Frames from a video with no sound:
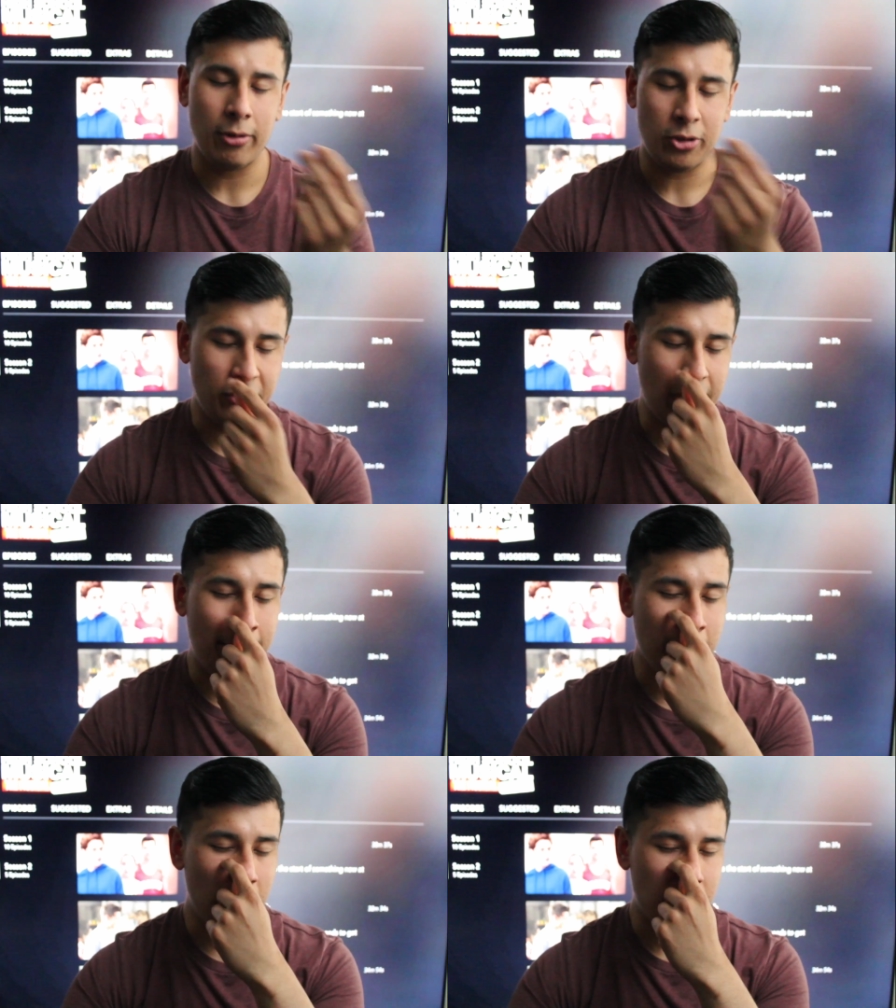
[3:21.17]
She's I'm
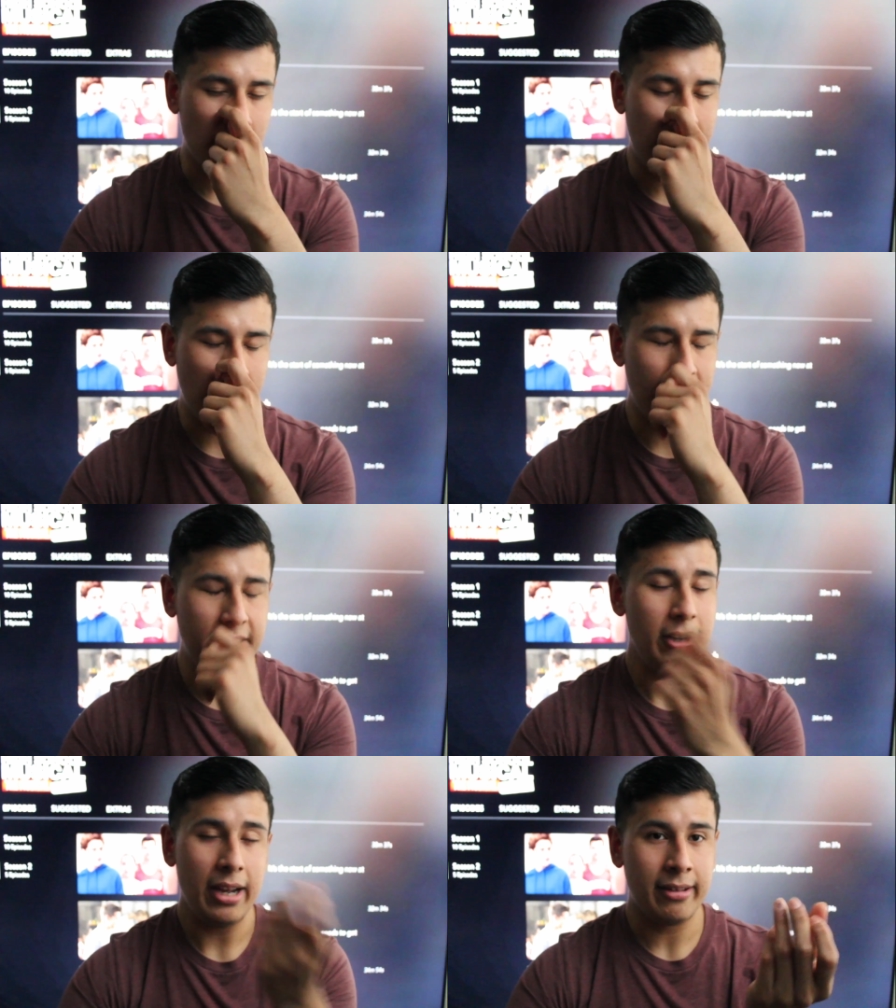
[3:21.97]
pretty sure like, oh,
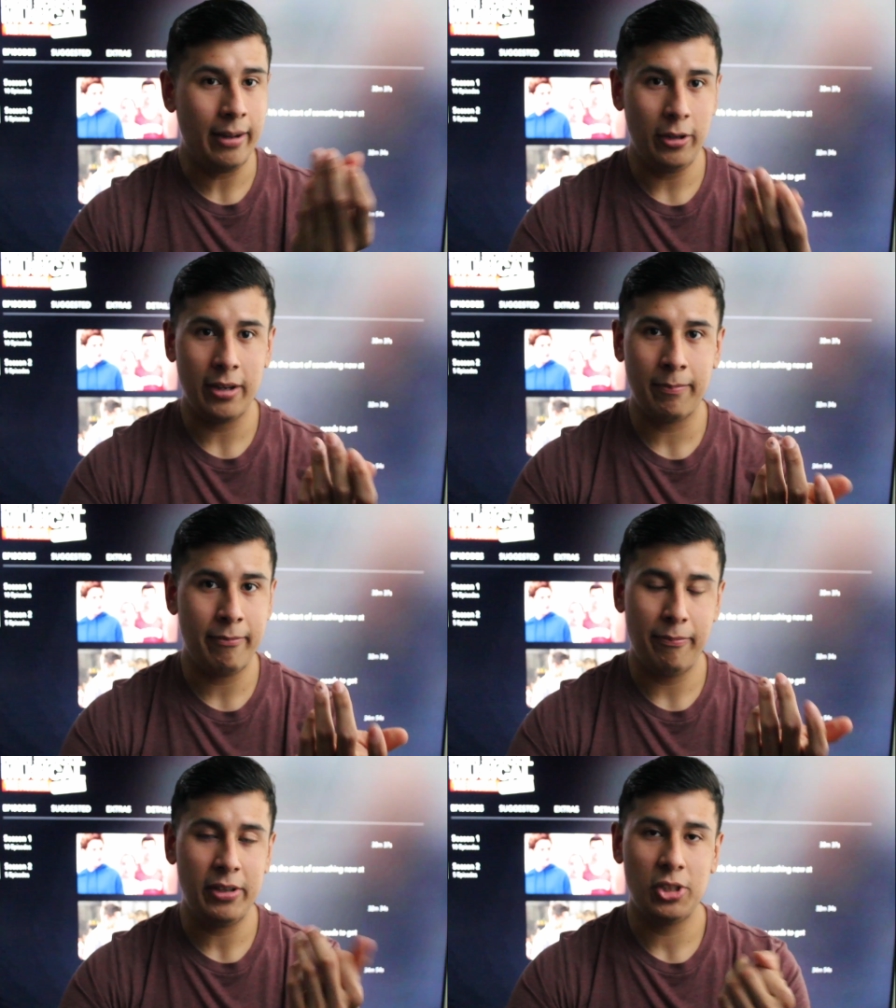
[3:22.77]
you got time. You can
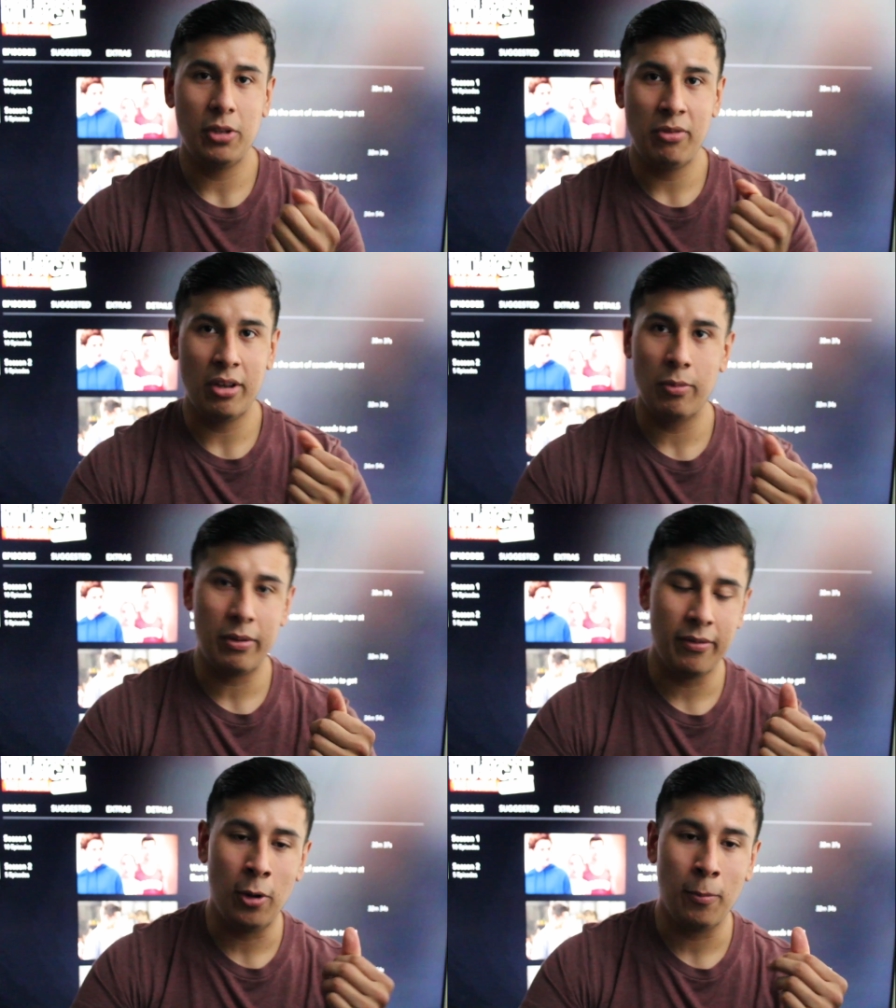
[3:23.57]
finish six weeks
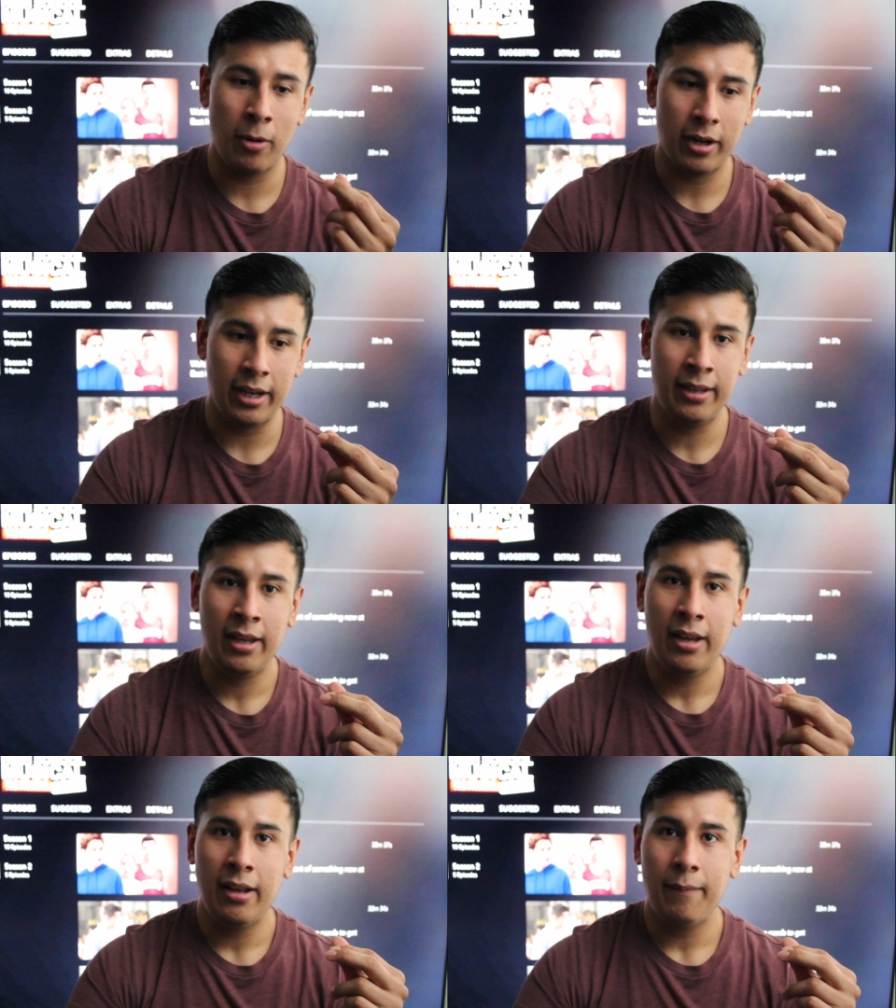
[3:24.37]
of homework in
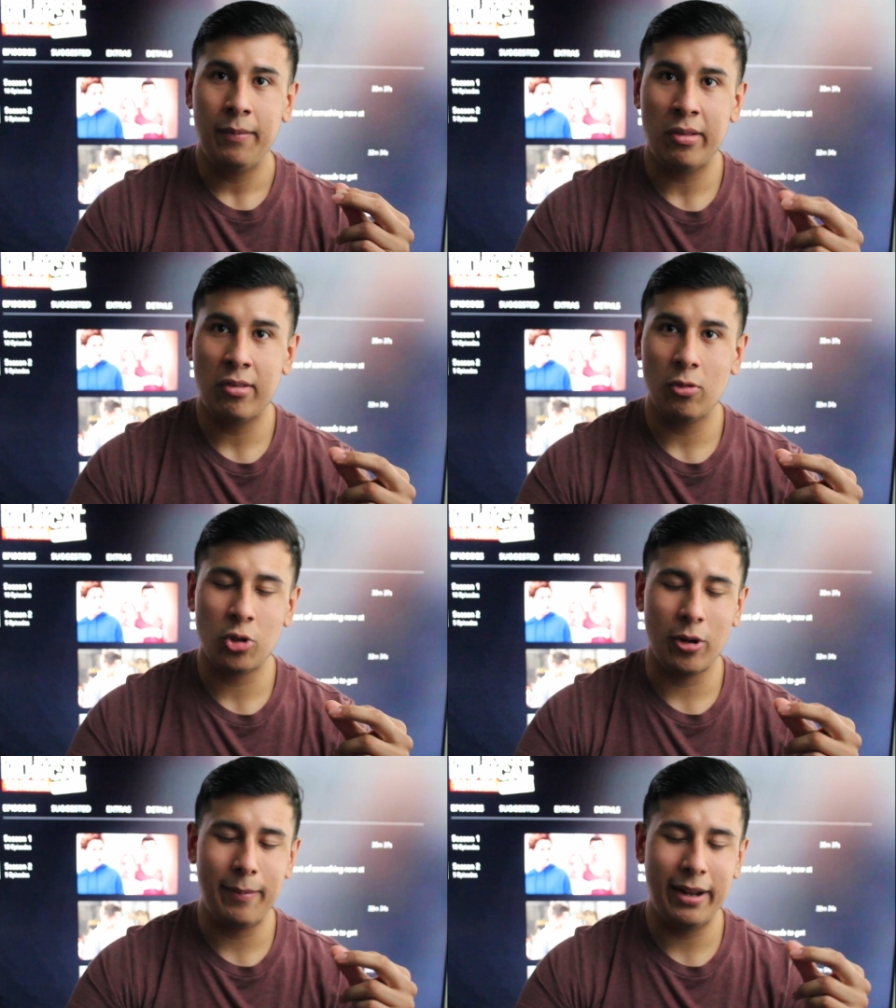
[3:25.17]
this
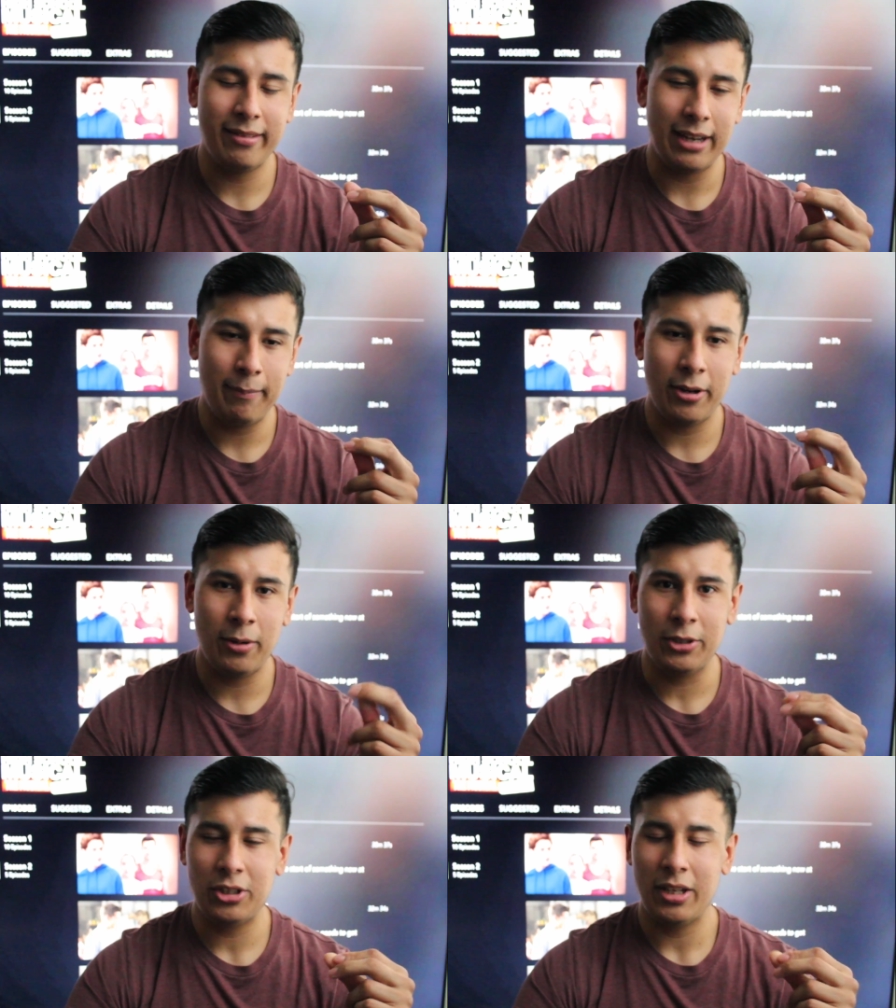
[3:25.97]
short amount of time period,
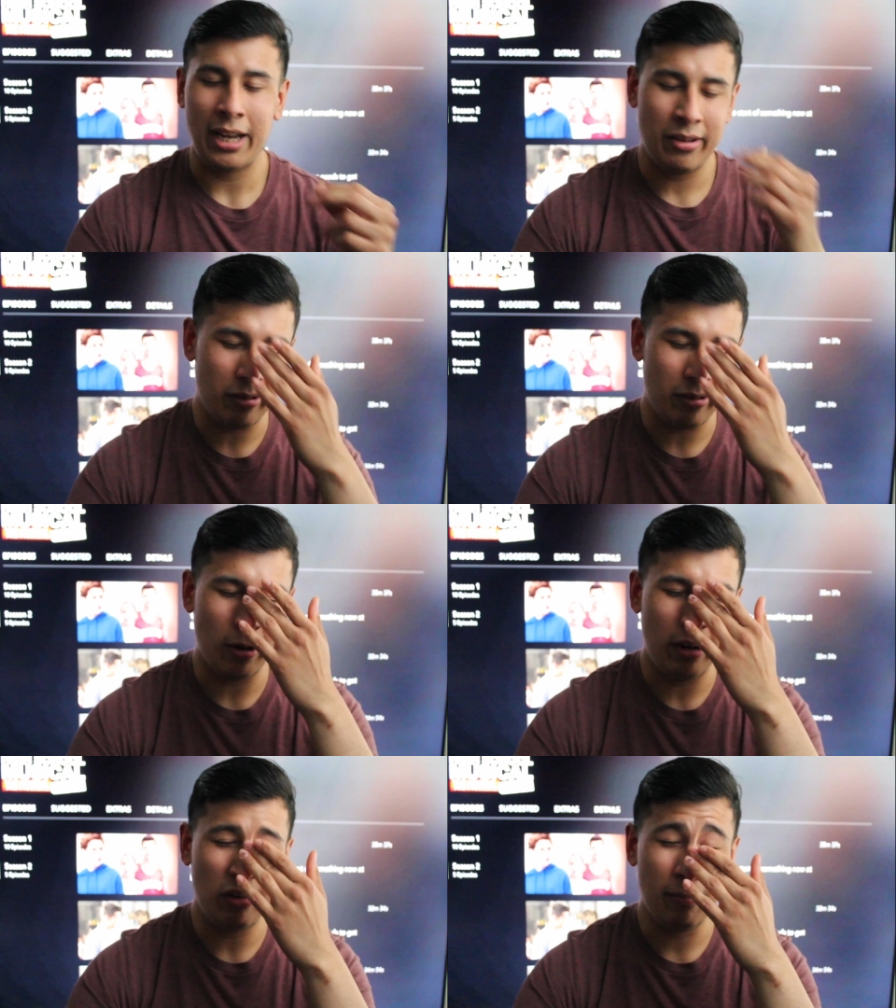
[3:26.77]
which kind of sounds
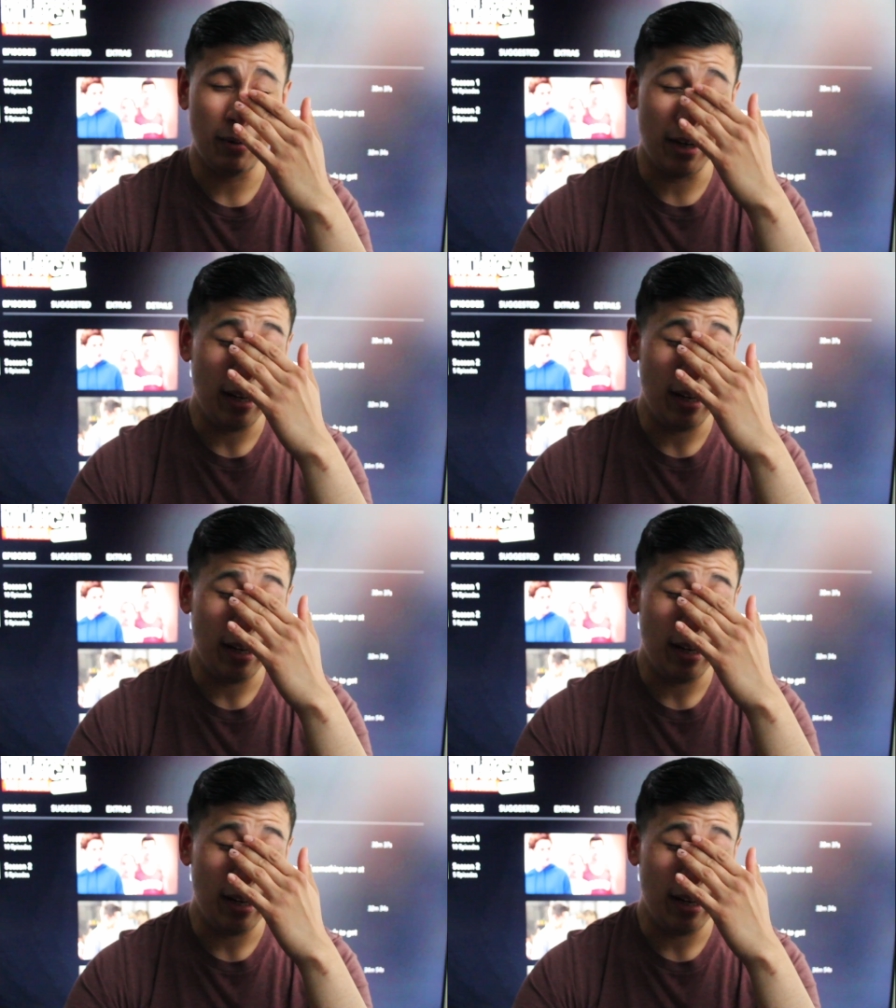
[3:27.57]
crazy, but